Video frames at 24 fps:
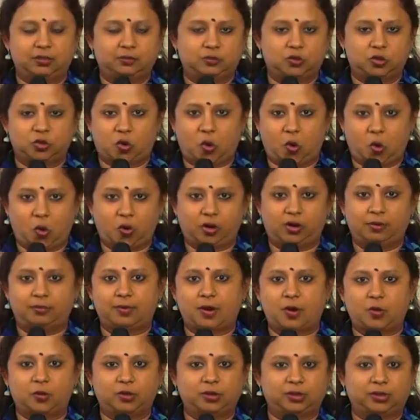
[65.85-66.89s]
it was all
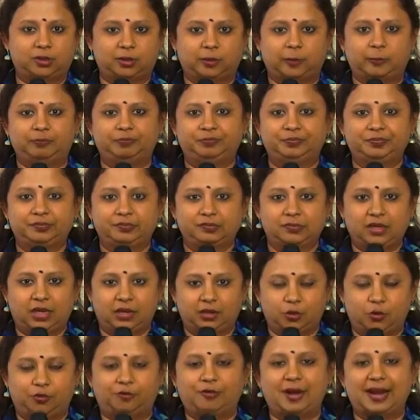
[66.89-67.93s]
about
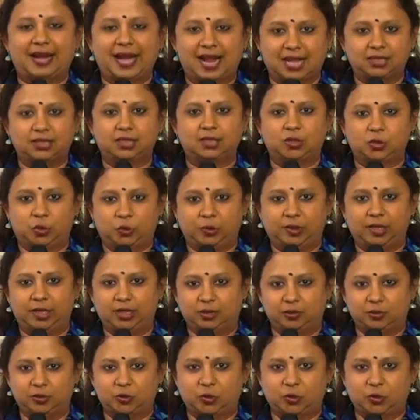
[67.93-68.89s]
your finances only.